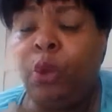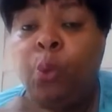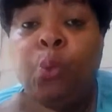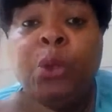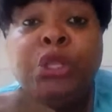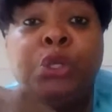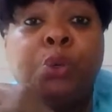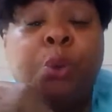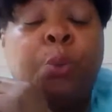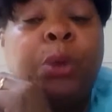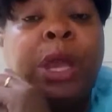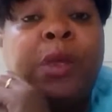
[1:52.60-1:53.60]

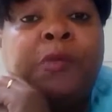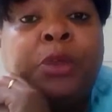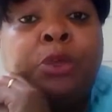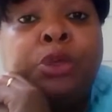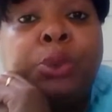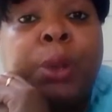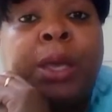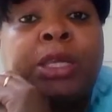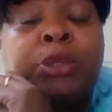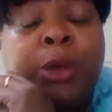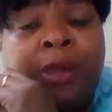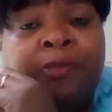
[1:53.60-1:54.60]
whenever you try
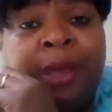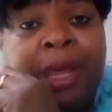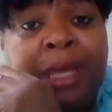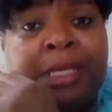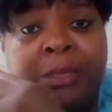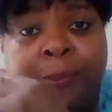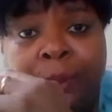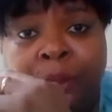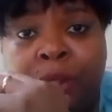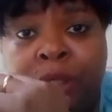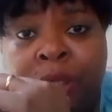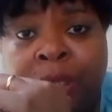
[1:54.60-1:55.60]
to advance
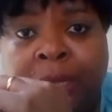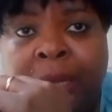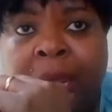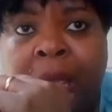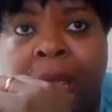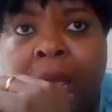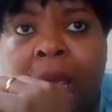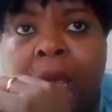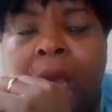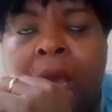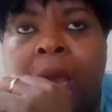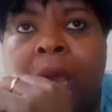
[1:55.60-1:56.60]
spiritually,
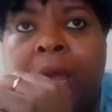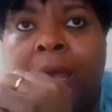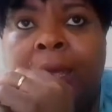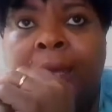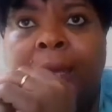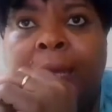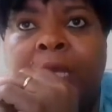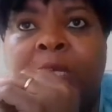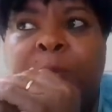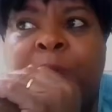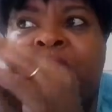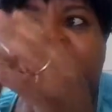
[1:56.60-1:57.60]

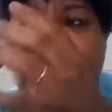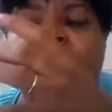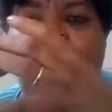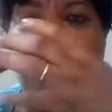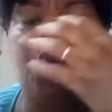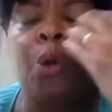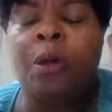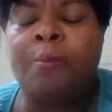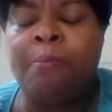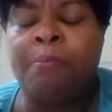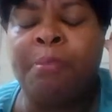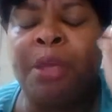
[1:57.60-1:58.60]
especially if
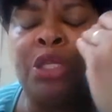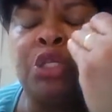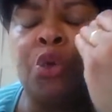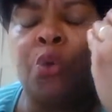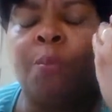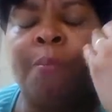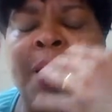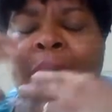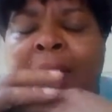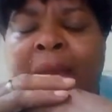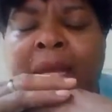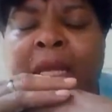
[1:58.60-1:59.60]
your mental
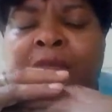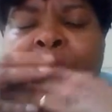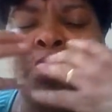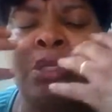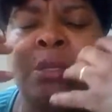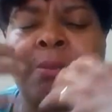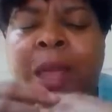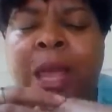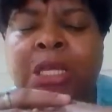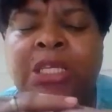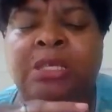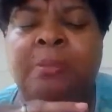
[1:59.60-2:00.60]
mind, if your
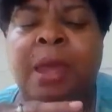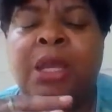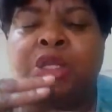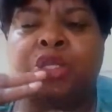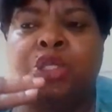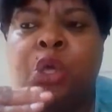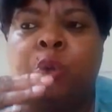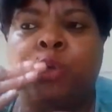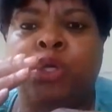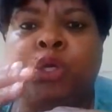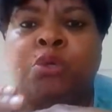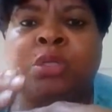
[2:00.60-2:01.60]
subconscious mind is
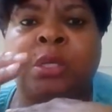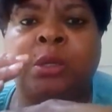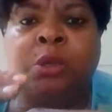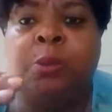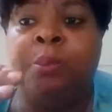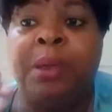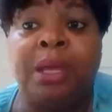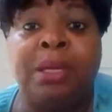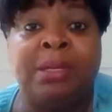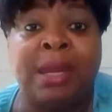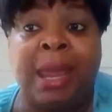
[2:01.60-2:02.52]
so used to you being